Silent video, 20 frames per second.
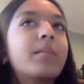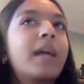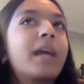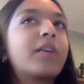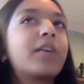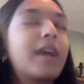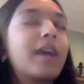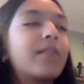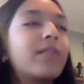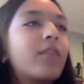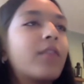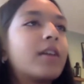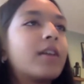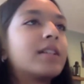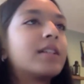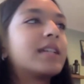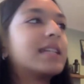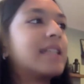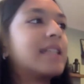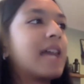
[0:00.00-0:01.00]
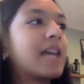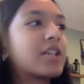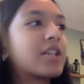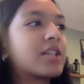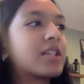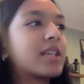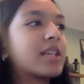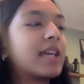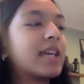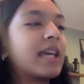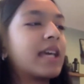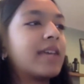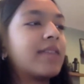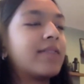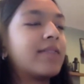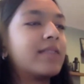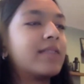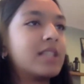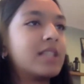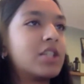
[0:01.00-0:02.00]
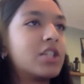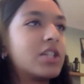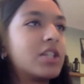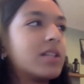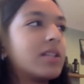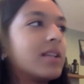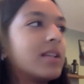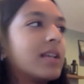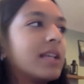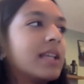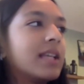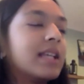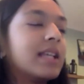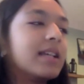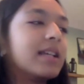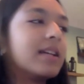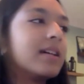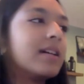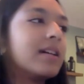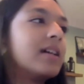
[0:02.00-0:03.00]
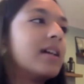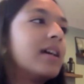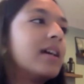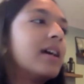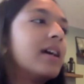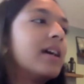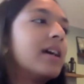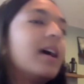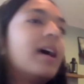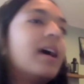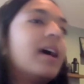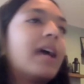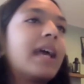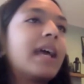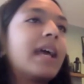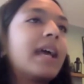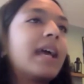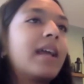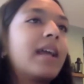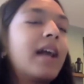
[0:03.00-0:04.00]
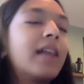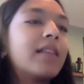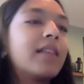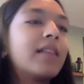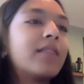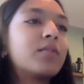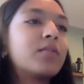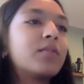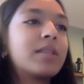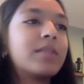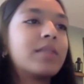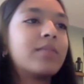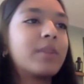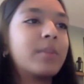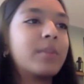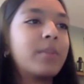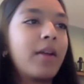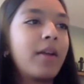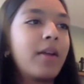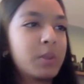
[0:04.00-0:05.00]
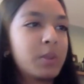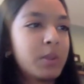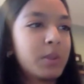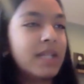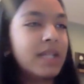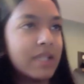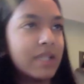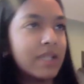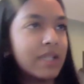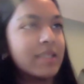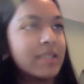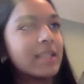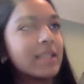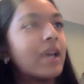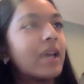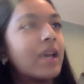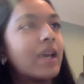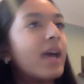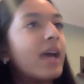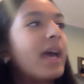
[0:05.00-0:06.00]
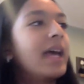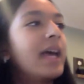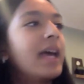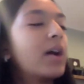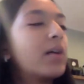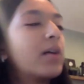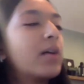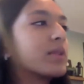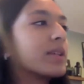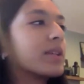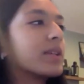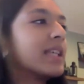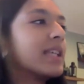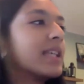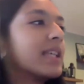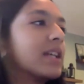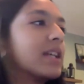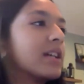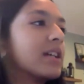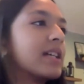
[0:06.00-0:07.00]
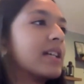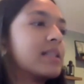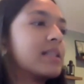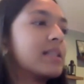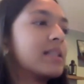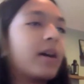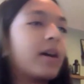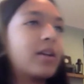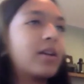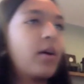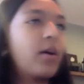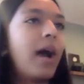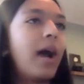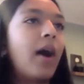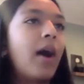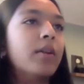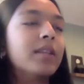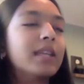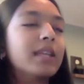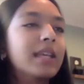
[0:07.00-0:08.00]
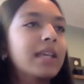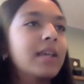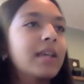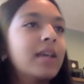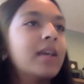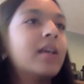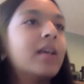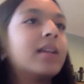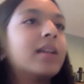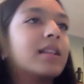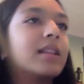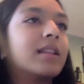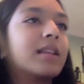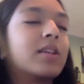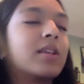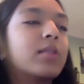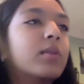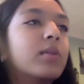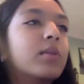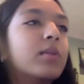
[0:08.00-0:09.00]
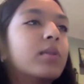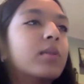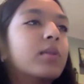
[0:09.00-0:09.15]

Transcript: my grandfather, he's actually a physician in India, and I lived with him for about 3 years. And I was really curious about, how the human